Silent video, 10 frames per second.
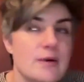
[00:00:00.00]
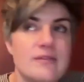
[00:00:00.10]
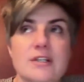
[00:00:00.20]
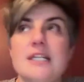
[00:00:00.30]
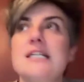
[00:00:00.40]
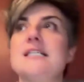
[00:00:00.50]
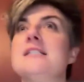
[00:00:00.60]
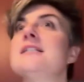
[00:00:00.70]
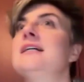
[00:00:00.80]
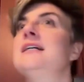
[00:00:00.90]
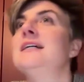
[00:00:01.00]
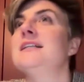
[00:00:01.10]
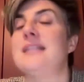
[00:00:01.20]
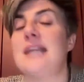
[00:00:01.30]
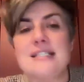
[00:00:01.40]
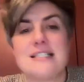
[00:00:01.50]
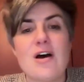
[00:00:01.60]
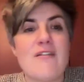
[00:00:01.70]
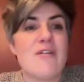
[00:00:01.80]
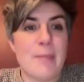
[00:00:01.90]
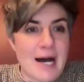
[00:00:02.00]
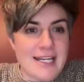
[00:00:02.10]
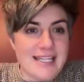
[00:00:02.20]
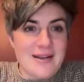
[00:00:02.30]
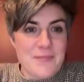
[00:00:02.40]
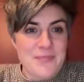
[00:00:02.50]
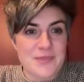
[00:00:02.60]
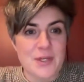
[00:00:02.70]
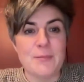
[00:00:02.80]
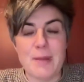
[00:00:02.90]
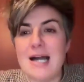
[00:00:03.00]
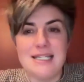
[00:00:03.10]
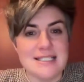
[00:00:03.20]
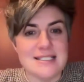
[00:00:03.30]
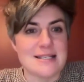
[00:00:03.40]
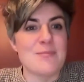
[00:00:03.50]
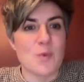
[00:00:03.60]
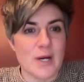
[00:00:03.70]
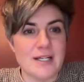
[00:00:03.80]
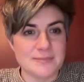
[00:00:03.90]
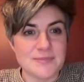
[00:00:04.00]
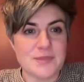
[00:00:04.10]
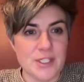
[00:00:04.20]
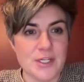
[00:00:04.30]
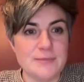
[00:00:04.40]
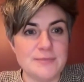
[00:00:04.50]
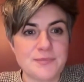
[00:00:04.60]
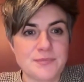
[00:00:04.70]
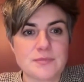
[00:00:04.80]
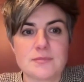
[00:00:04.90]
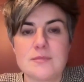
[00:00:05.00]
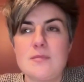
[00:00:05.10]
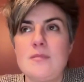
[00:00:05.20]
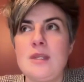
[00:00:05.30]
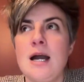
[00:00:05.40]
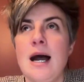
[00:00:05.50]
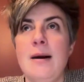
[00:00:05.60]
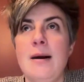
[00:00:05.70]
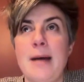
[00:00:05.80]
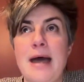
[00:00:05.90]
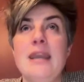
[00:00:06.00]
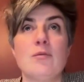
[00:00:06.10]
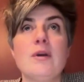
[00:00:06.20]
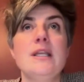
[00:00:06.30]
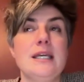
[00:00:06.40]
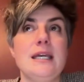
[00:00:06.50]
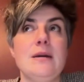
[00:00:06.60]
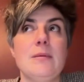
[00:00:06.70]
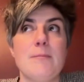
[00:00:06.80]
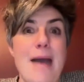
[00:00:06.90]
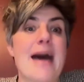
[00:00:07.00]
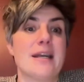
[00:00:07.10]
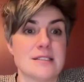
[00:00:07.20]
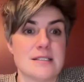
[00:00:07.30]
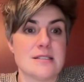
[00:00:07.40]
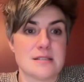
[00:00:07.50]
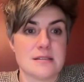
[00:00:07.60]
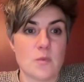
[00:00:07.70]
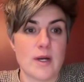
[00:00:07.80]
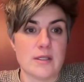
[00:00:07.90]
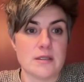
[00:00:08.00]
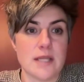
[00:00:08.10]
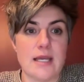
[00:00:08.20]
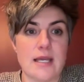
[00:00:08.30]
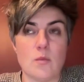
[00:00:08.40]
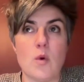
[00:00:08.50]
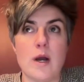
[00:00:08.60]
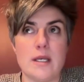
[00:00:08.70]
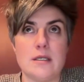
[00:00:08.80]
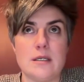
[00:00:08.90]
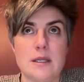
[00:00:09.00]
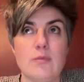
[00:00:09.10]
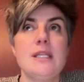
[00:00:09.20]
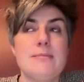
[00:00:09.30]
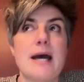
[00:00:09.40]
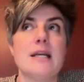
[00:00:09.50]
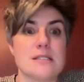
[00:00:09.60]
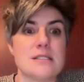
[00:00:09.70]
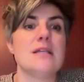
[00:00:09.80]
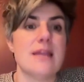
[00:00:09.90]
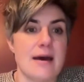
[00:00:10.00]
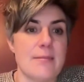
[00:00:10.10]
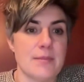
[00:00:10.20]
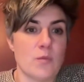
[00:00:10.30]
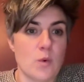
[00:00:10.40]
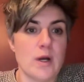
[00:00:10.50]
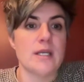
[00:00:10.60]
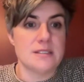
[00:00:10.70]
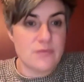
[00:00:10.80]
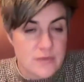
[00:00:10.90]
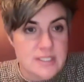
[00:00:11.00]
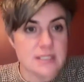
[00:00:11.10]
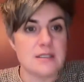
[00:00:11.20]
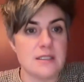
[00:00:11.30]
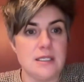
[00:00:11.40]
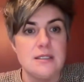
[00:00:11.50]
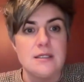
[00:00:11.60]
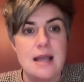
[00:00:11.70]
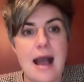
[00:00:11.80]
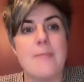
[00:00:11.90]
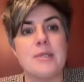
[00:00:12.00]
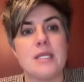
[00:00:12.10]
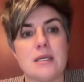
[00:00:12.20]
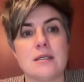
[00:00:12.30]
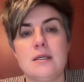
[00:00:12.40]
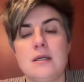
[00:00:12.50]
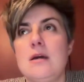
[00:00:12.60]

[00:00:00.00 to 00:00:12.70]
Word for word: whoever it is, they still have a body. Their body is somewhere, you know? Um, and it really matters where, like, what it really matters to them what is physically happening.